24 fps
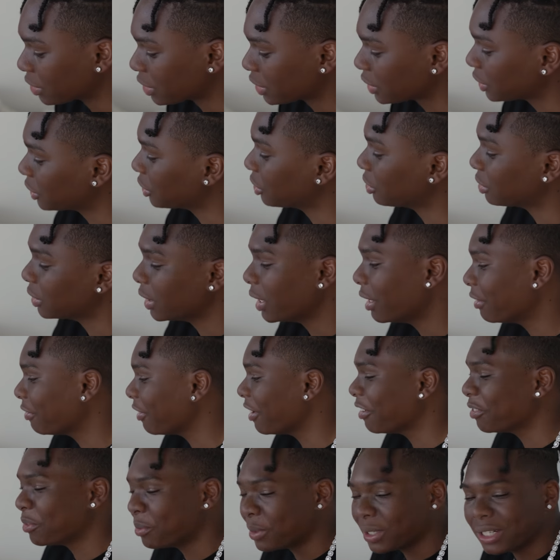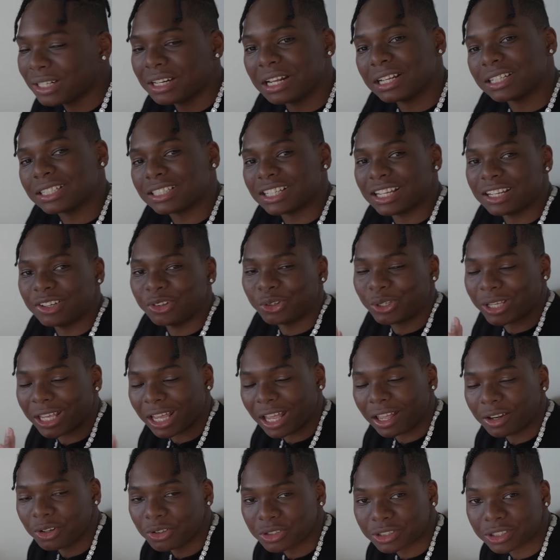So for everybody that's saying you
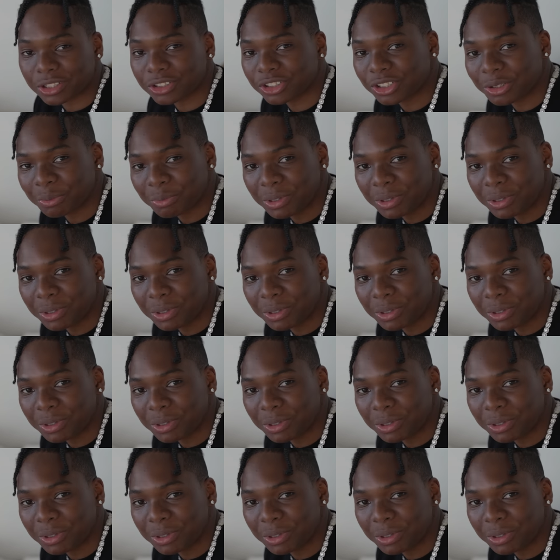can't do social